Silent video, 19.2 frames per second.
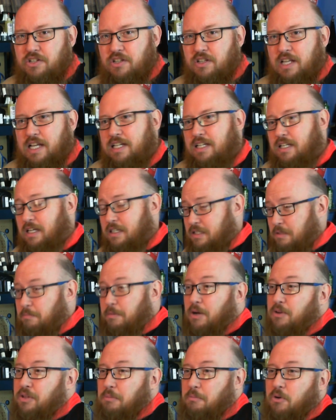That's
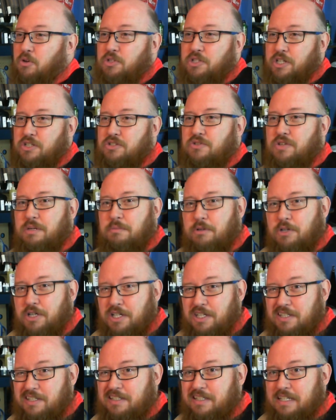about the most extreme you're going to
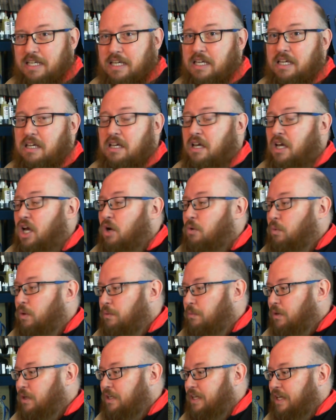see. We
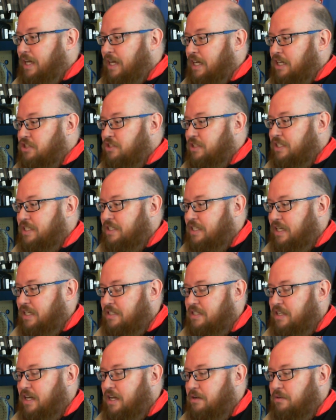wanted to actually test
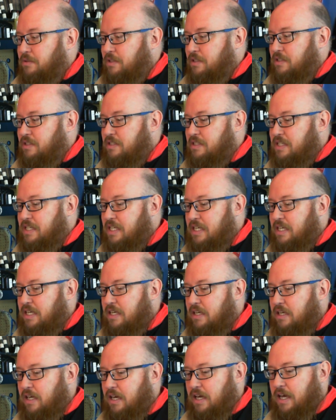it out and
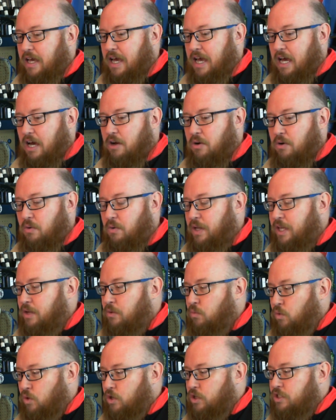see how it
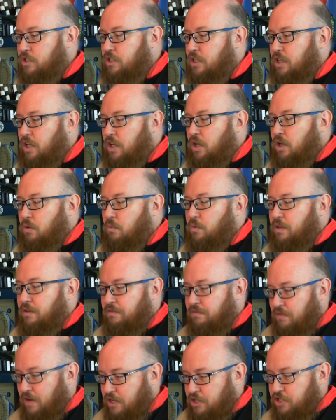worked with a
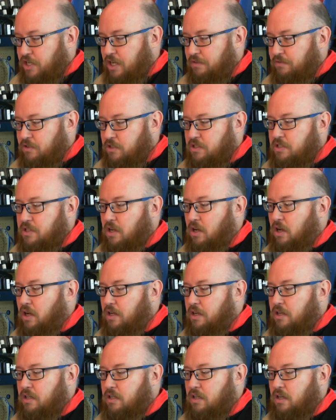fresh cover stock
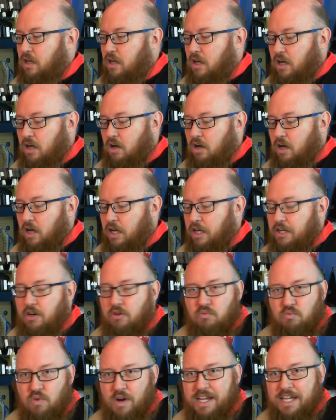on
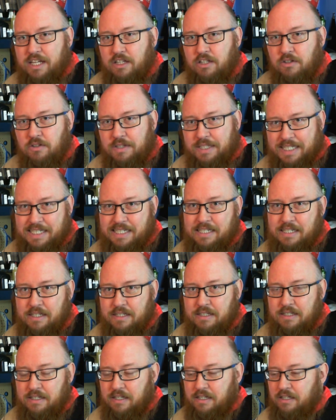regular league
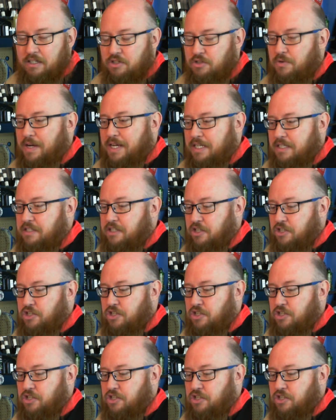transition.